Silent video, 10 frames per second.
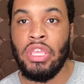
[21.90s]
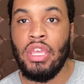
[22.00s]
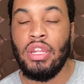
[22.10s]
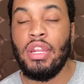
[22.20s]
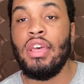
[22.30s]

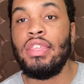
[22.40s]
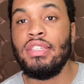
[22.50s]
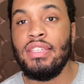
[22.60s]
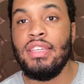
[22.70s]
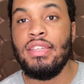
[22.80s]
Now,
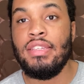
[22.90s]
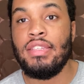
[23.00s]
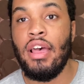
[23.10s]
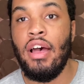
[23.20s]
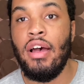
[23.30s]
this
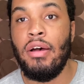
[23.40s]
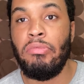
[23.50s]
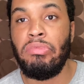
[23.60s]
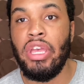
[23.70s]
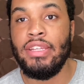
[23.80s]
is
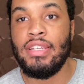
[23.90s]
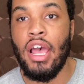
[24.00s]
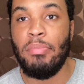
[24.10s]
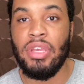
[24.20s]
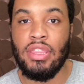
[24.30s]
a
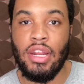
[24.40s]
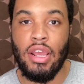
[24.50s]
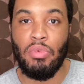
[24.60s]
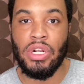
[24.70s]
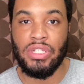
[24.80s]
topic that
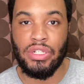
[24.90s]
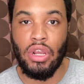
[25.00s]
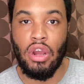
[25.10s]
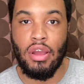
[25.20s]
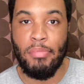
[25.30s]
I wanted to
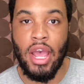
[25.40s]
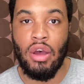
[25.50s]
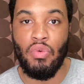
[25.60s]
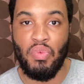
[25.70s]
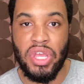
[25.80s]
talk
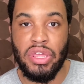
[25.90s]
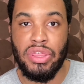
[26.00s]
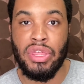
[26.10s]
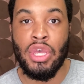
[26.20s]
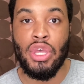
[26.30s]
about with
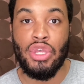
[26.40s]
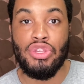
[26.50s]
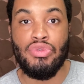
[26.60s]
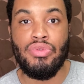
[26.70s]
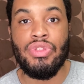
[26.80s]

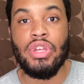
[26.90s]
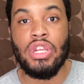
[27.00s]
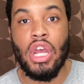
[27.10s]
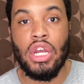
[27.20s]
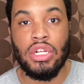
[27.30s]
youth and
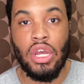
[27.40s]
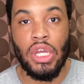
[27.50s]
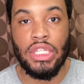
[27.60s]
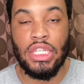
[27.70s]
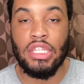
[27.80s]
young
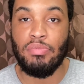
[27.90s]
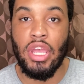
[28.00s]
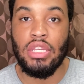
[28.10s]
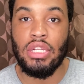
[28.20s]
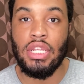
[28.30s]
adults,
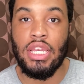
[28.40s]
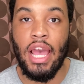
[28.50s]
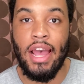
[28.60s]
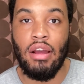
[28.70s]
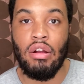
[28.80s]
especially
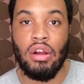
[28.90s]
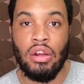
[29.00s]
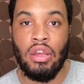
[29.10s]
our